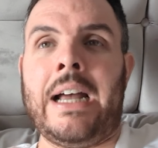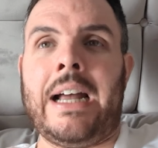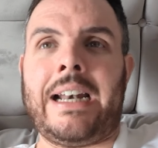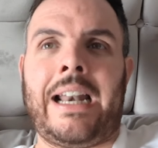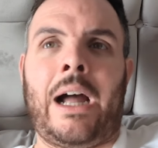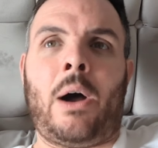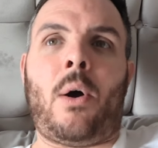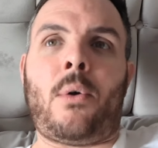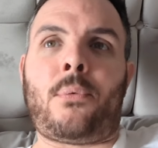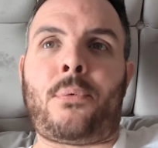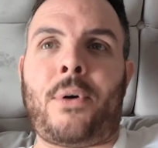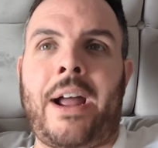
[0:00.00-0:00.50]

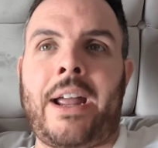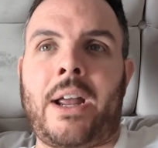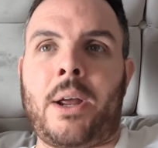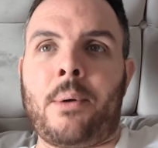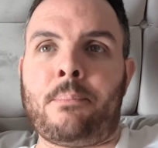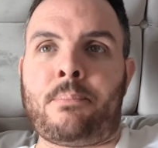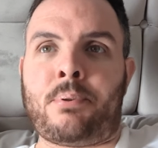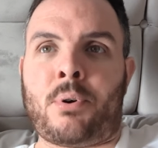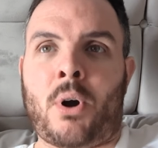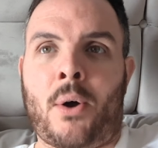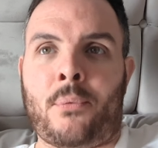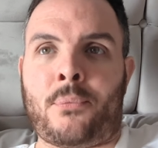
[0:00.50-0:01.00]
Now, if I can
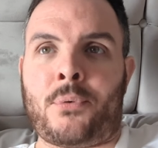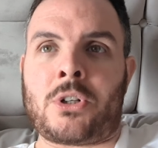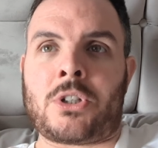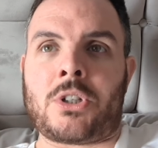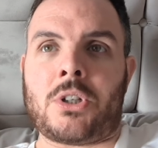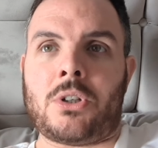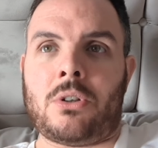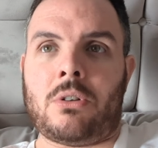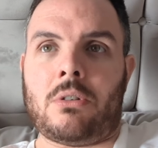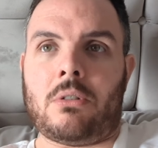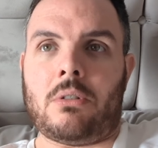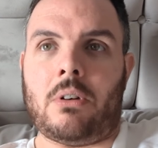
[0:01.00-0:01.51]
profit
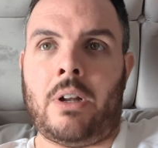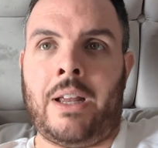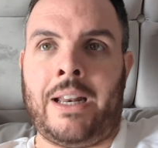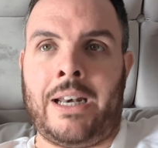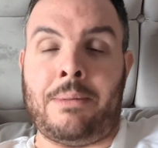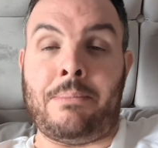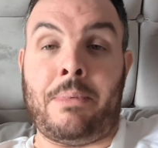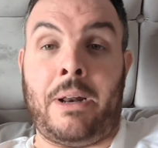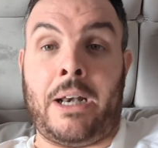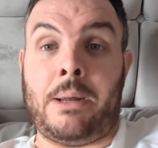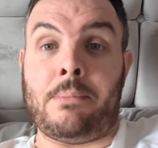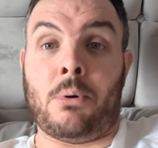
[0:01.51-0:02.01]
in the
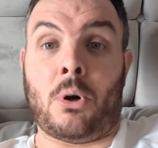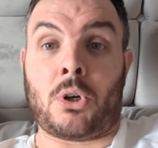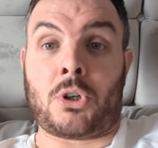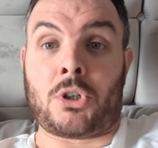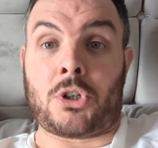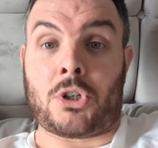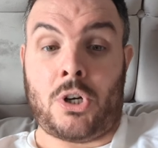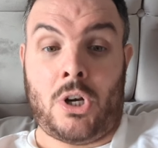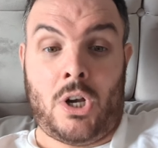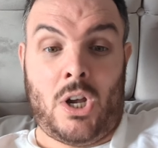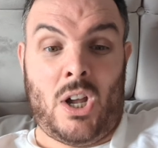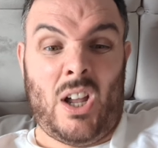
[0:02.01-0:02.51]

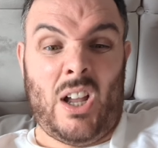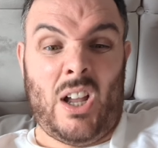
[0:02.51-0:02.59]
minibus